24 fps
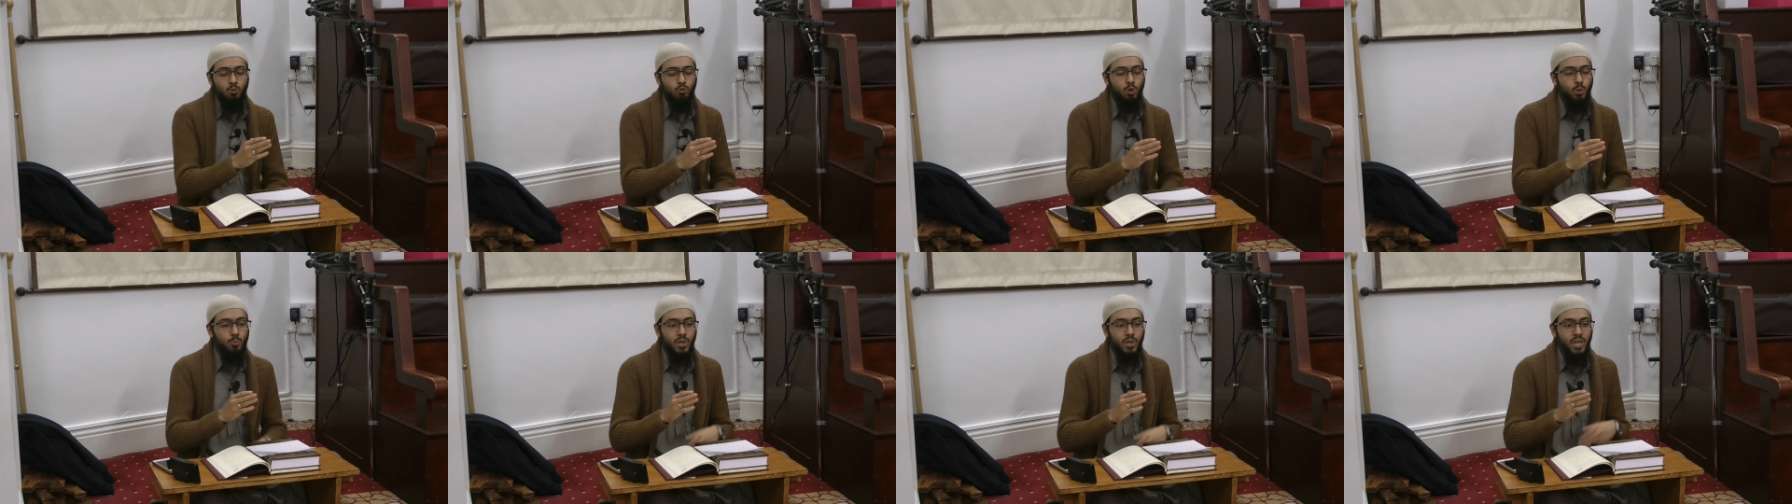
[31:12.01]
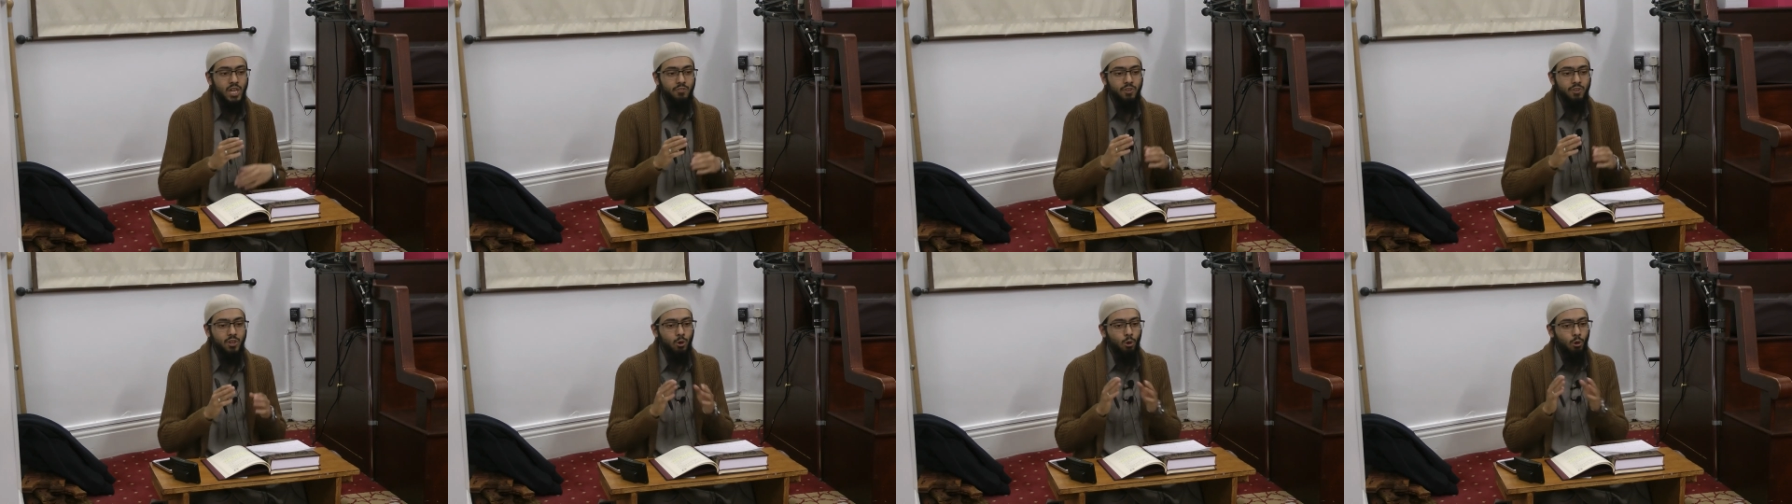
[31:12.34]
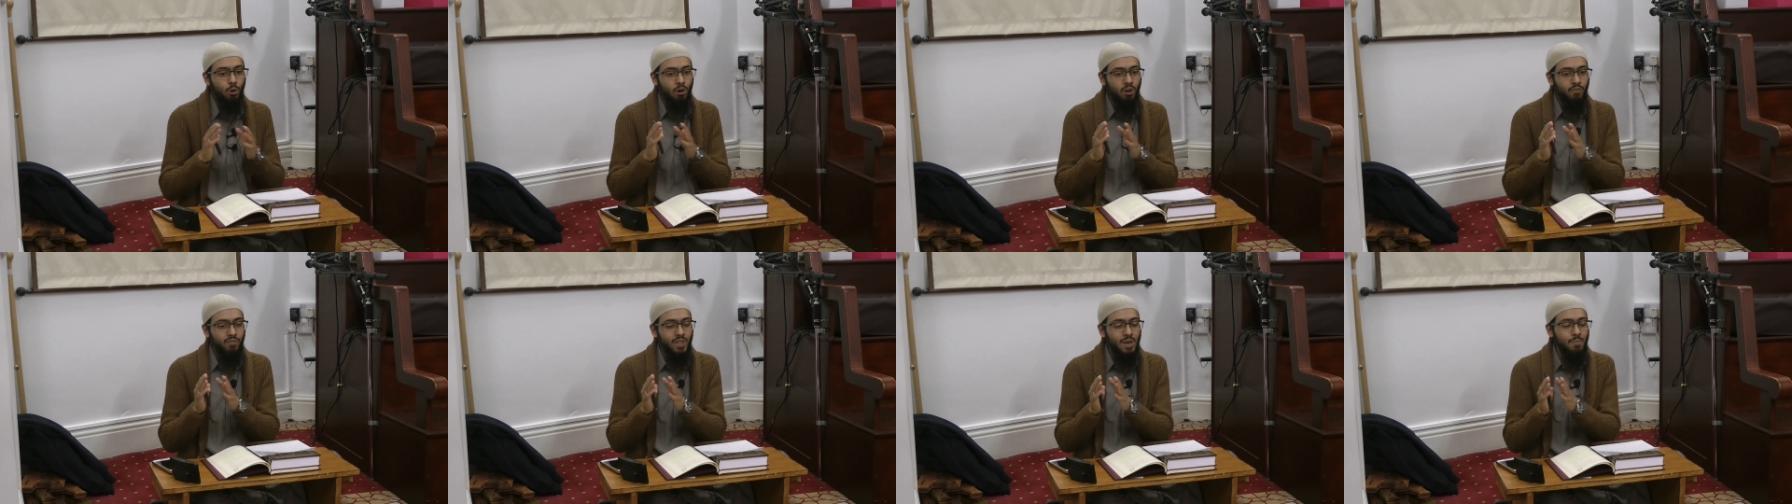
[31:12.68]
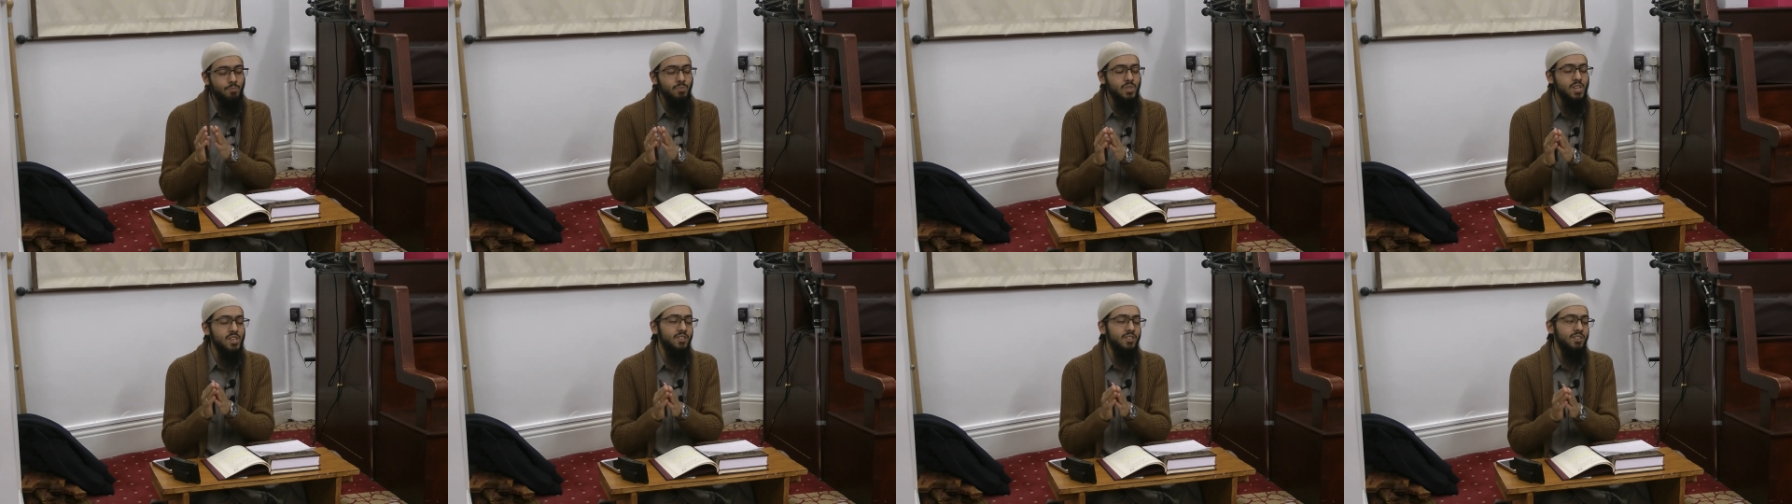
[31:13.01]
we believe in all of
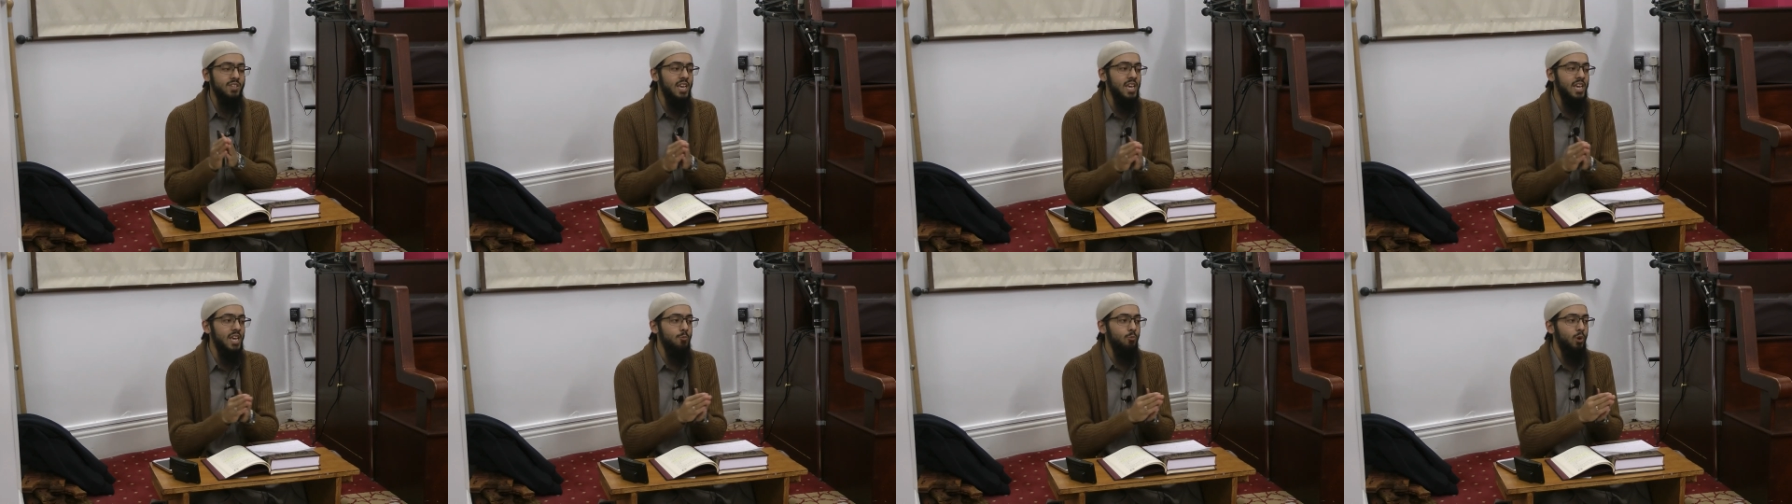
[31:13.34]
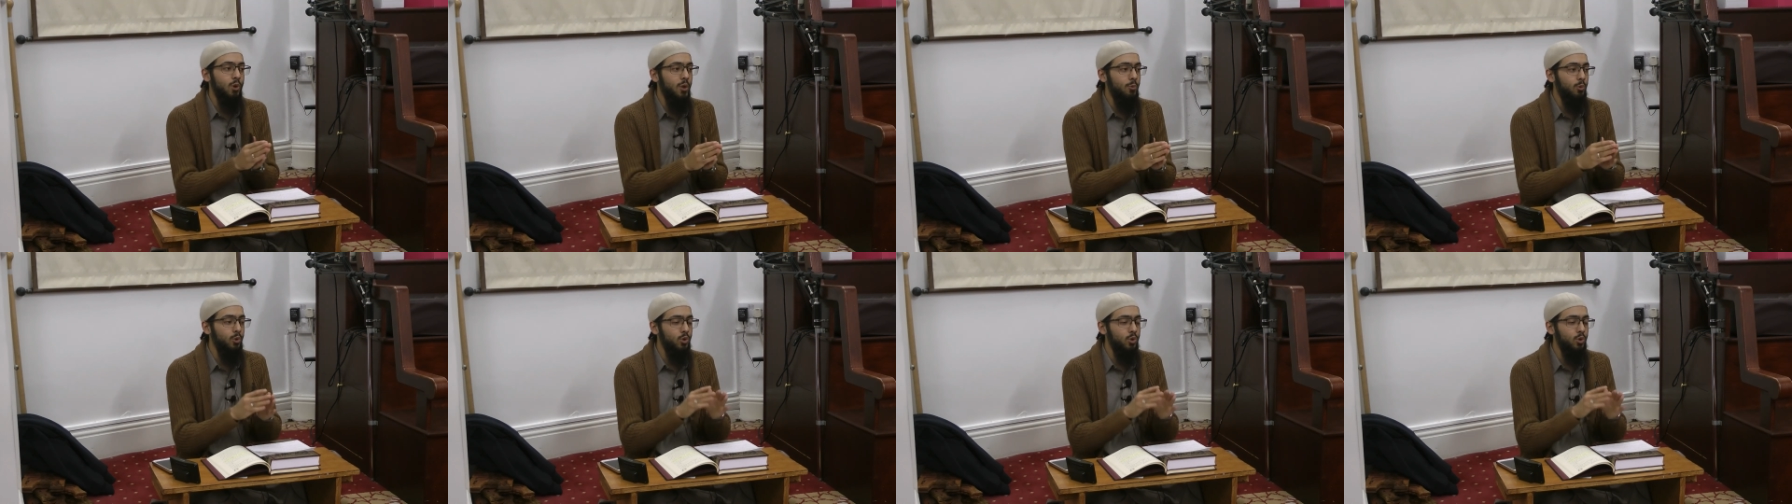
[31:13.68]
them the same way.